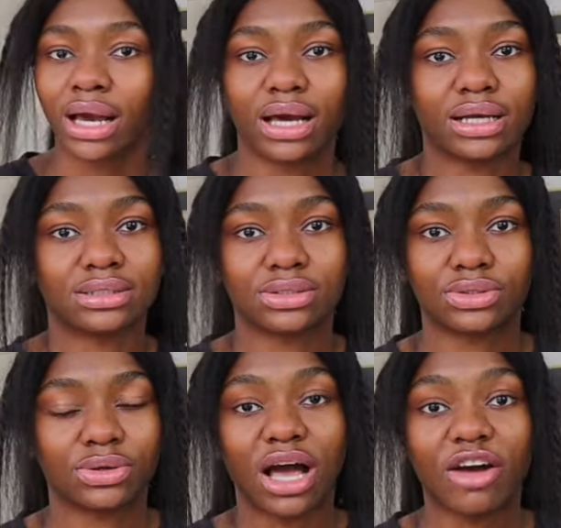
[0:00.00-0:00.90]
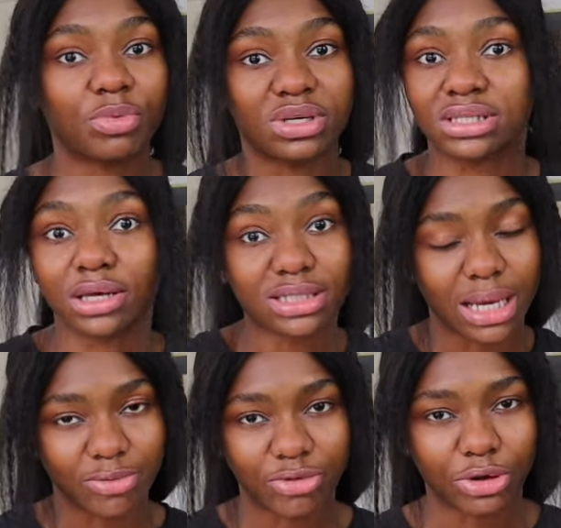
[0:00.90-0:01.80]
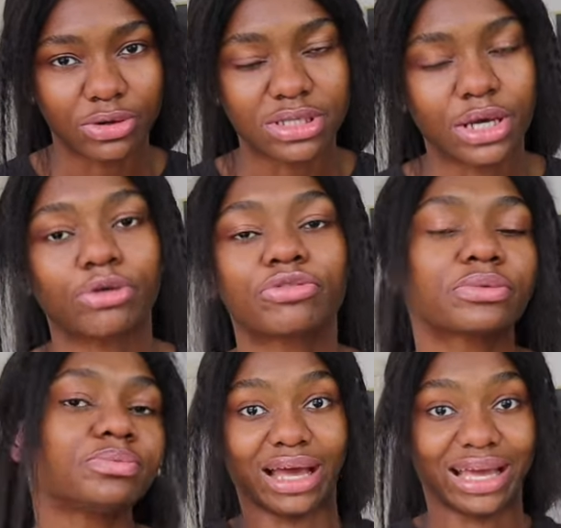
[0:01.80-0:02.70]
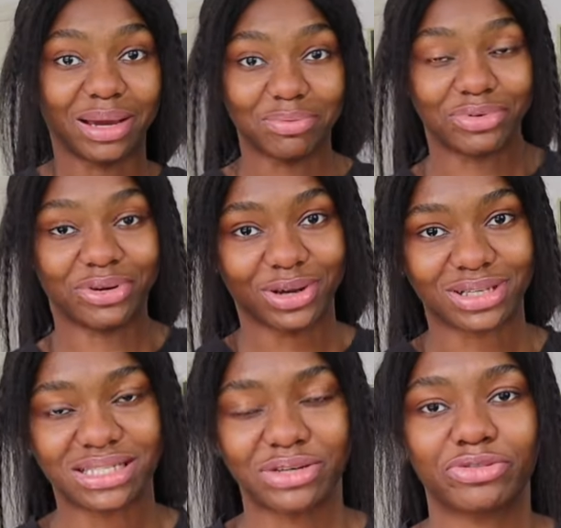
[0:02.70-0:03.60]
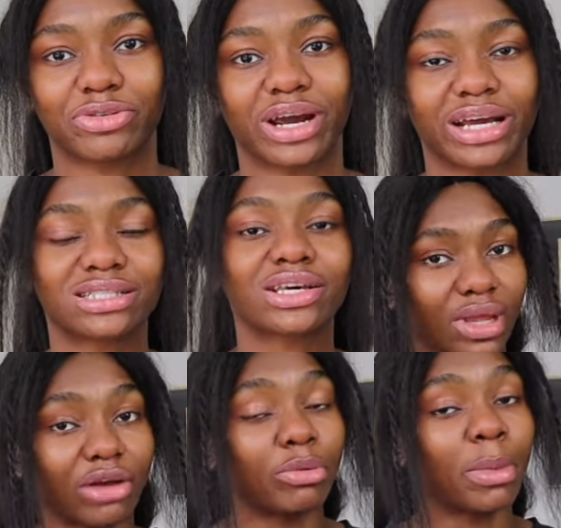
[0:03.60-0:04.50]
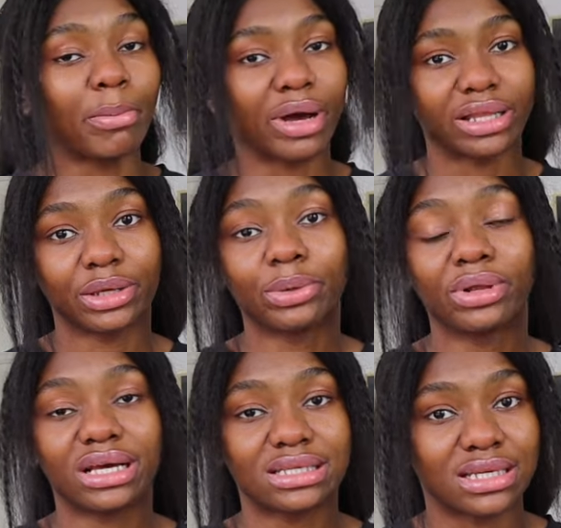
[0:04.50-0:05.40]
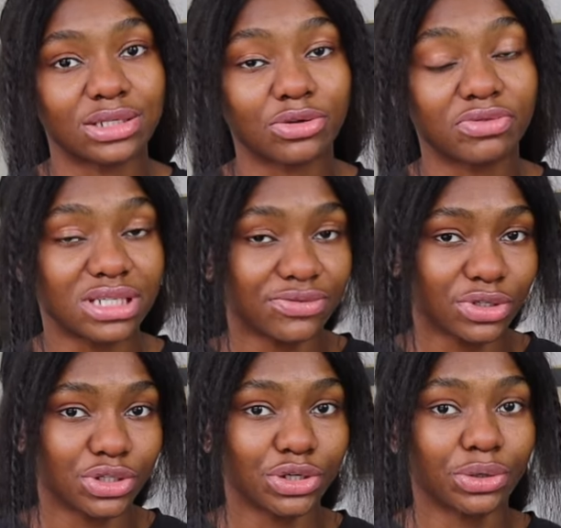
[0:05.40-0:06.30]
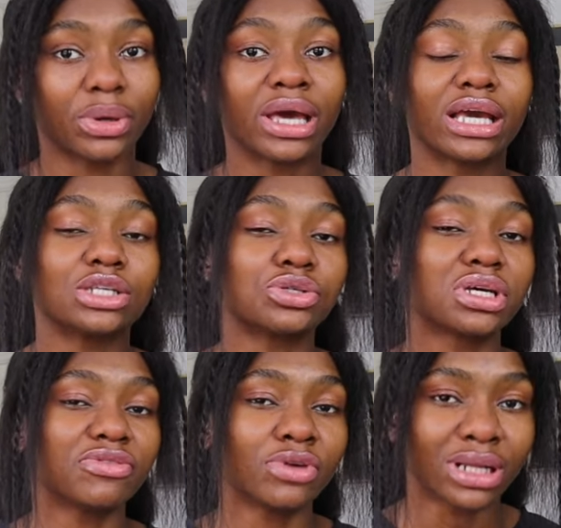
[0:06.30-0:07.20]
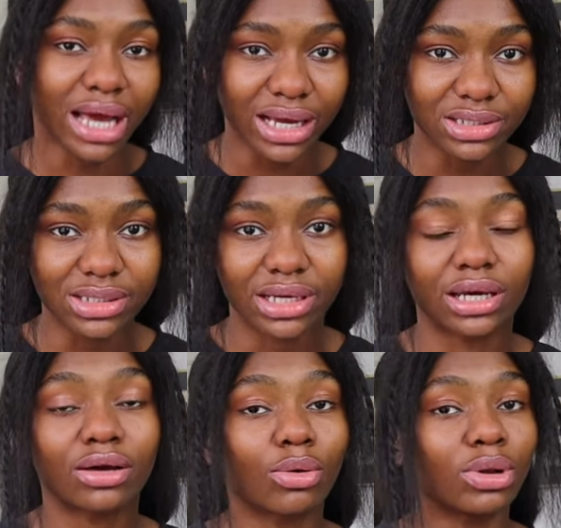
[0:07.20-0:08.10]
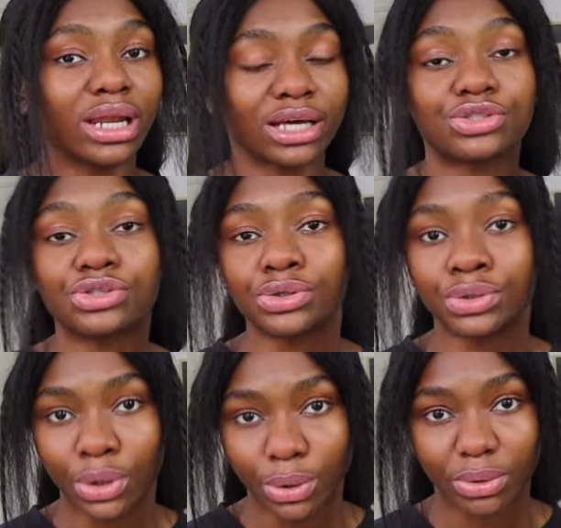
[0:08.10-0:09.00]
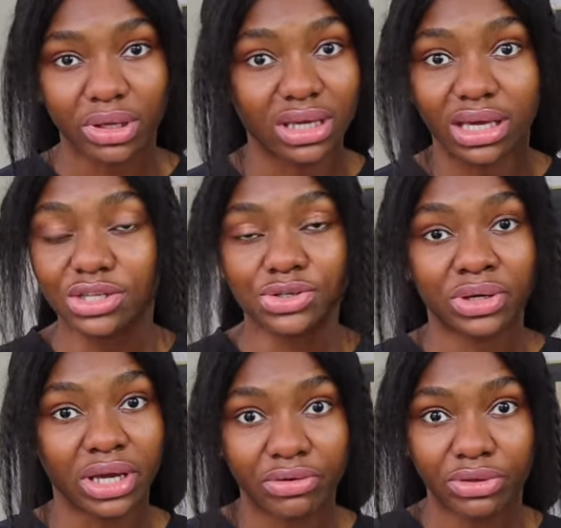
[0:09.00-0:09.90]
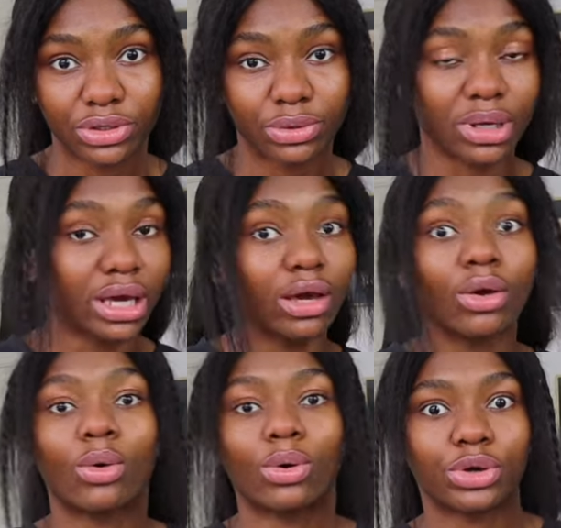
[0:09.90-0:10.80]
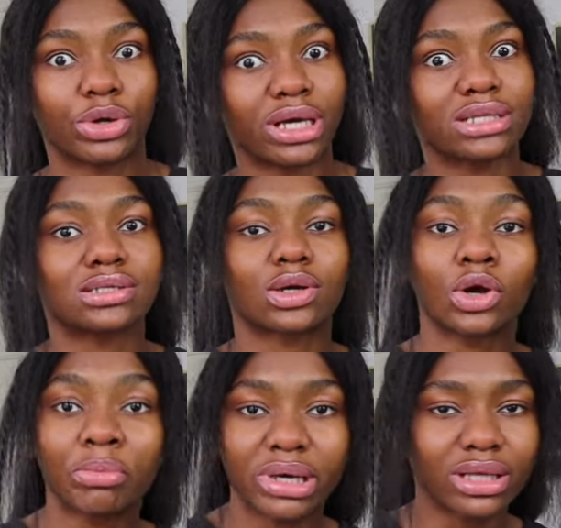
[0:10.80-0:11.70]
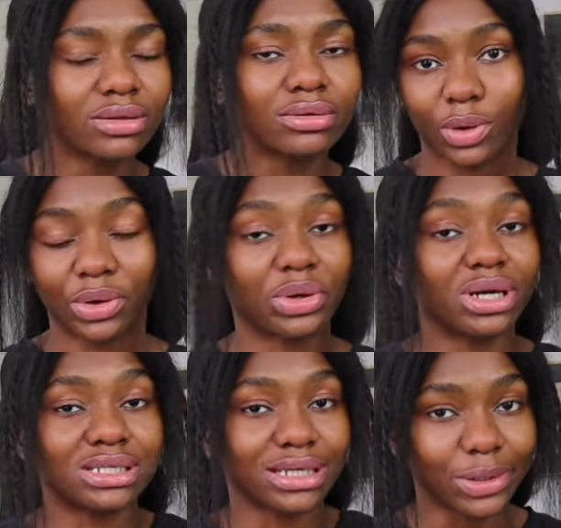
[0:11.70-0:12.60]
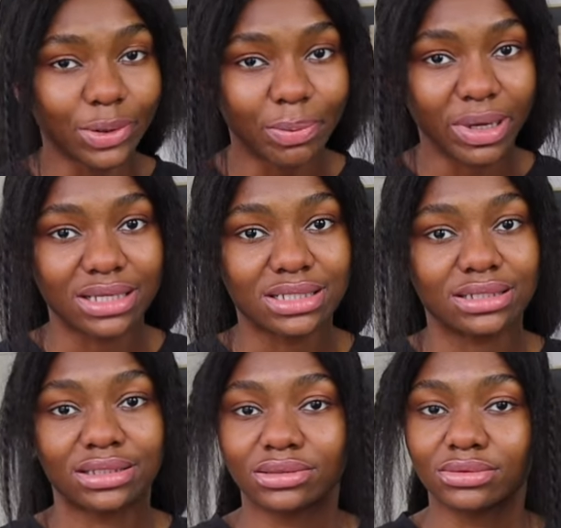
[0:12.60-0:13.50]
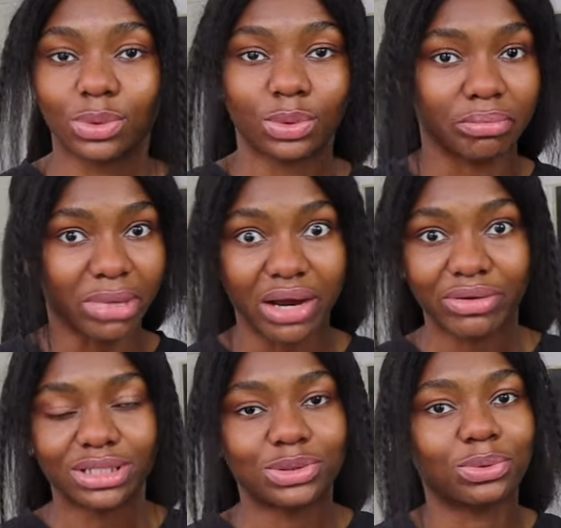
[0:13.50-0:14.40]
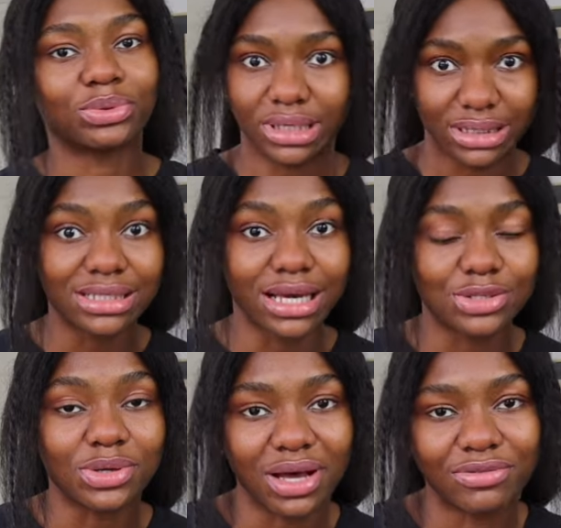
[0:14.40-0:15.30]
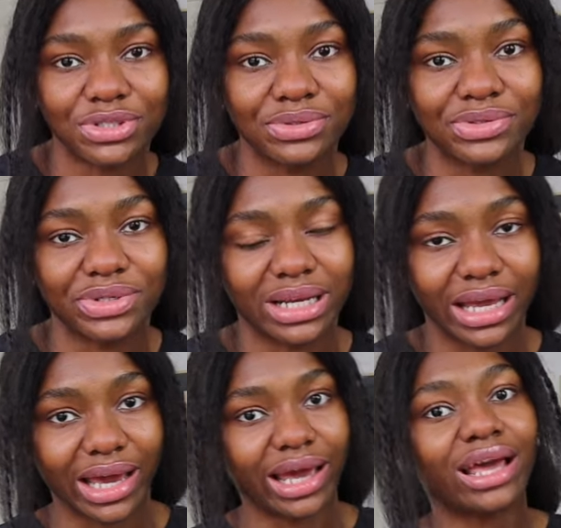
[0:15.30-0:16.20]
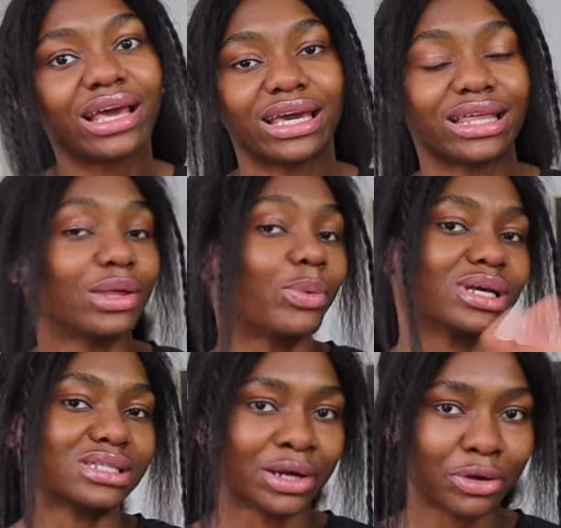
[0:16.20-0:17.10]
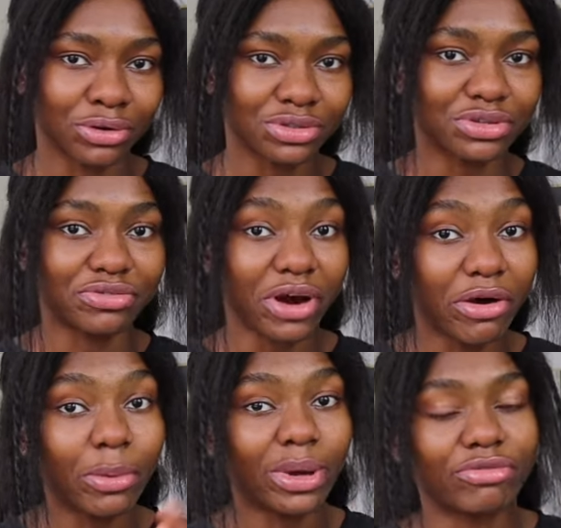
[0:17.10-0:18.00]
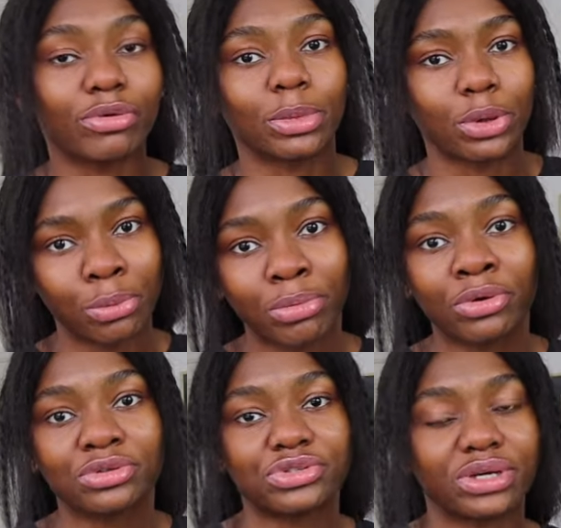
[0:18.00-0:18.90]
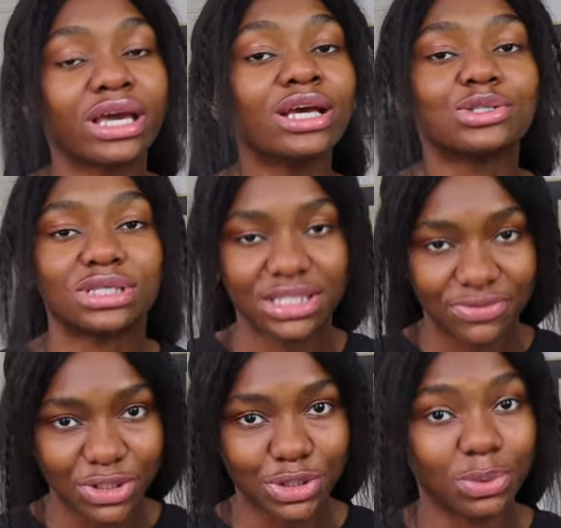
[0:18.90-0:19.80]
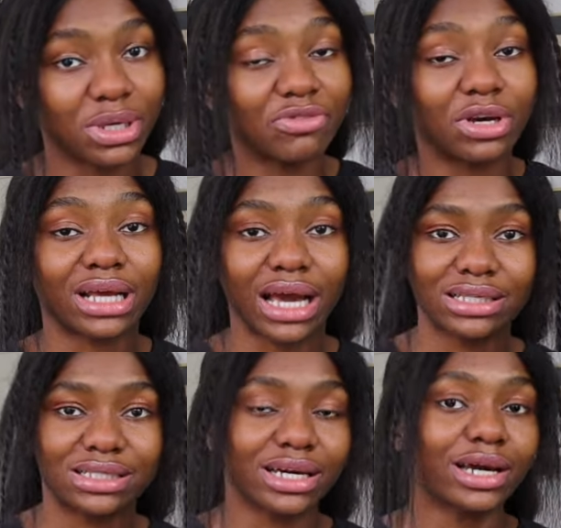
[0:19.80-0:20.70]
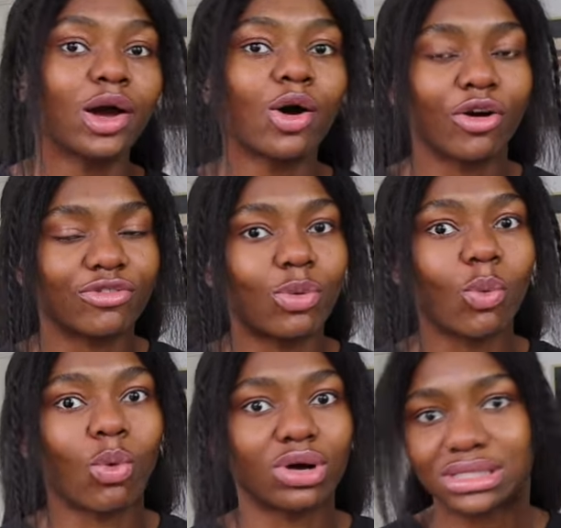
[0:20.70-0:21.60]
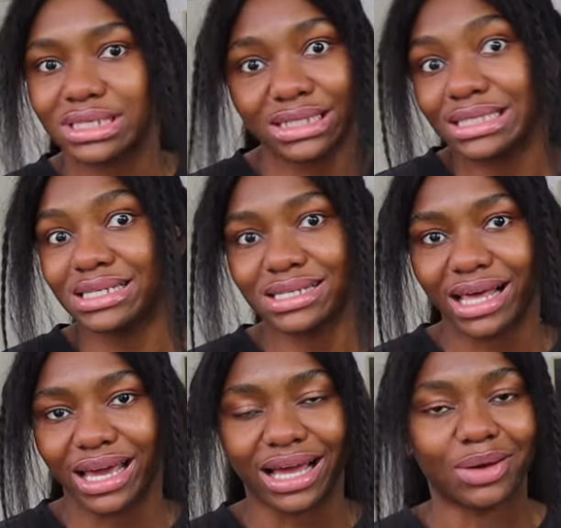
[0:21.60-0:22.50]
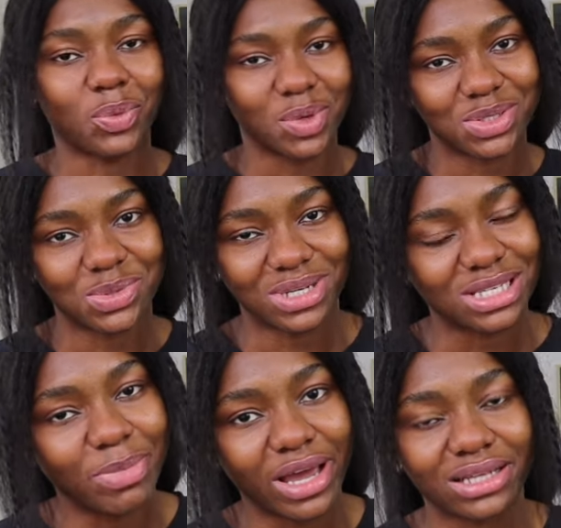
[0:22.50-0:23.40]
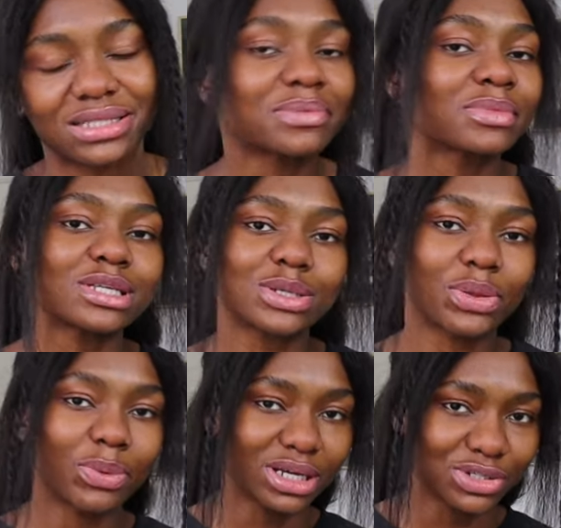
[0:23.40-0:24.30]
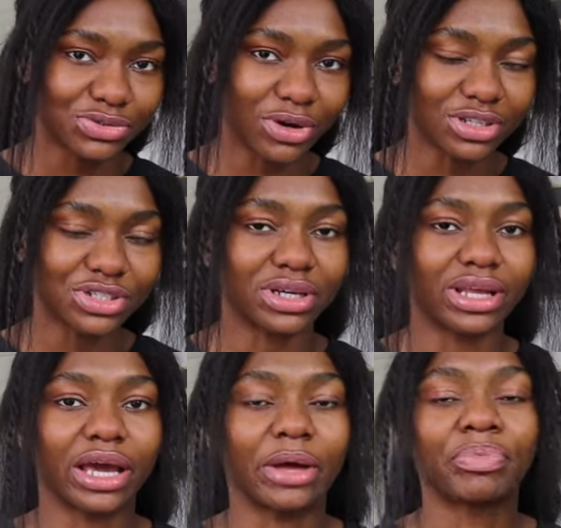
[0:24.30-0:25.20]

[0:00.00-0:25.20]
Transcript: and, you know, have personal time for yourself and get productive, right? And remember, the whole essence of this video is to give you an idea or let you know, in case you're here in the UK or you're yet to come in, or you're a single person or married or intend to have children, yeah, in the Western country, far away from your home country. So this video will give you an idea of what it is like and what to expect. So the way it's structured, yeah,